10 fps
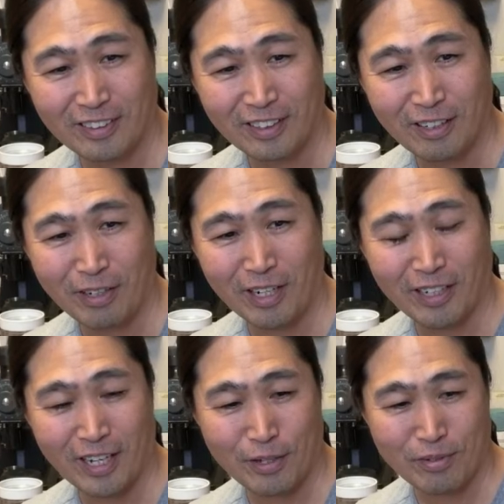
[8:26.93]
All right,
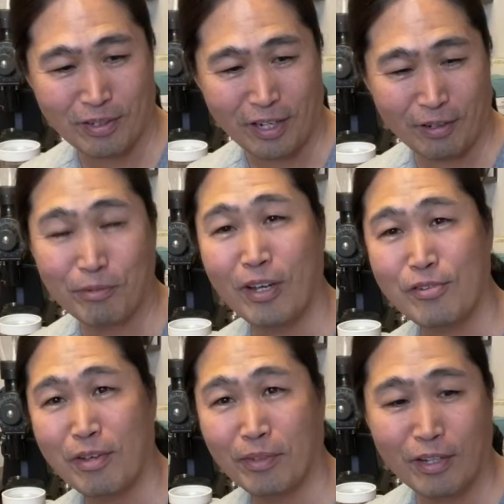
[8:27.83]
guys. I hope you guys
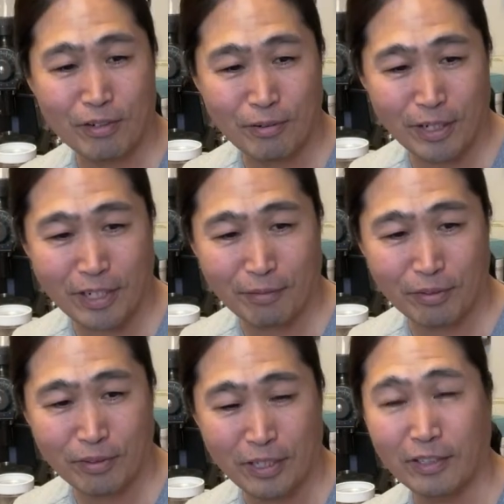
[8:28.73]
having a great
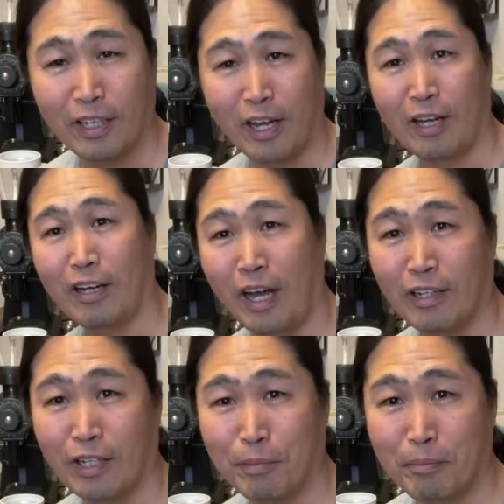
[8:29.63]
afternoon. And uh, I'm
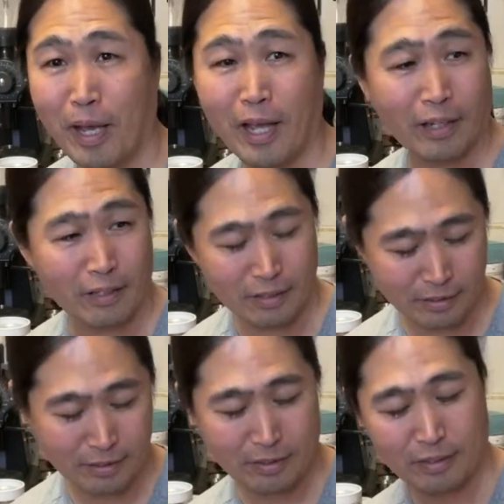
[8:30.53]
gonna be back
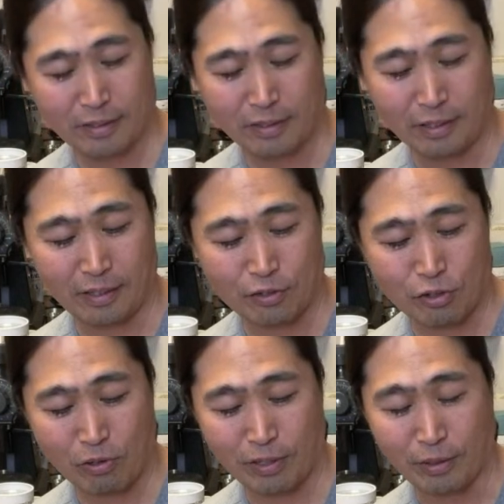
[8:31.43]
uh,
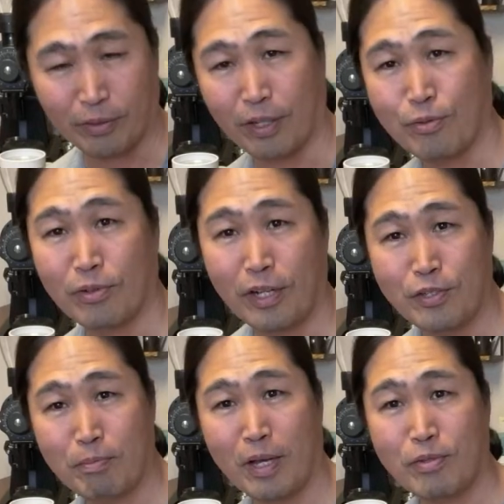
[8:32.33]
shortly. Okay, so let's
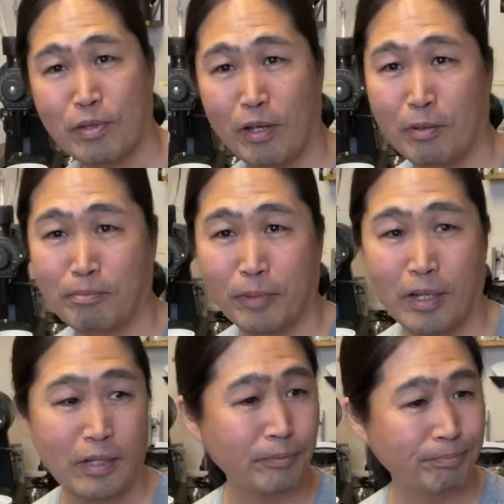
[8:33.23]
make some
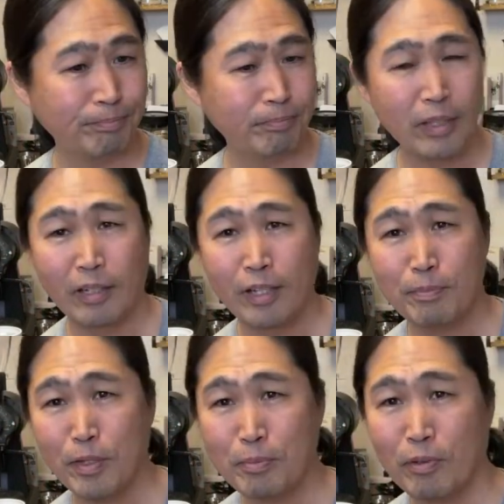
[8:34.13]
uh, let's
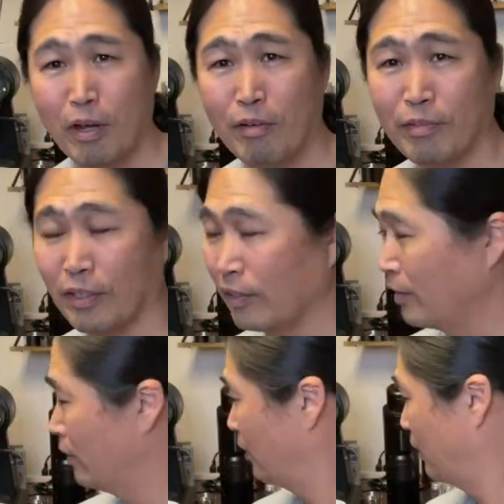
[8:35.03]
make some coffee.
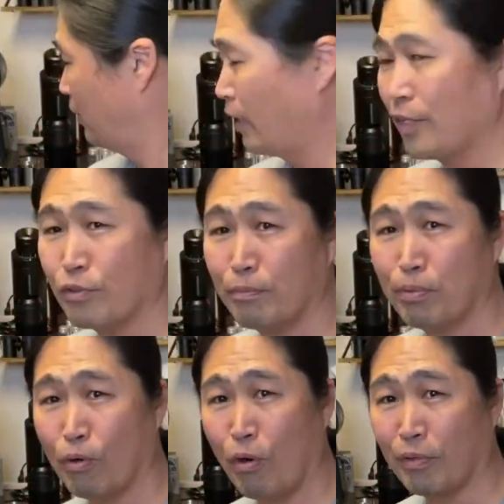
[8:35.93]
Let's do
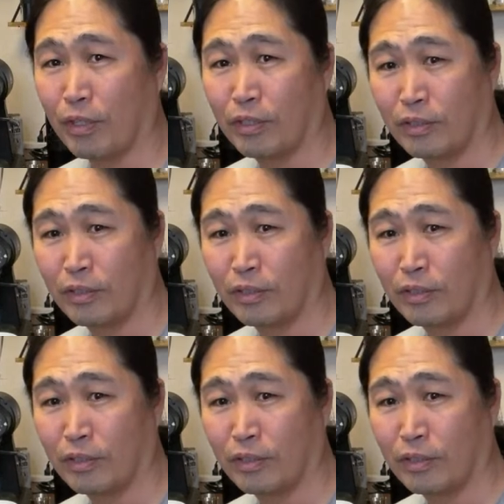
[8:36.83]
pour over.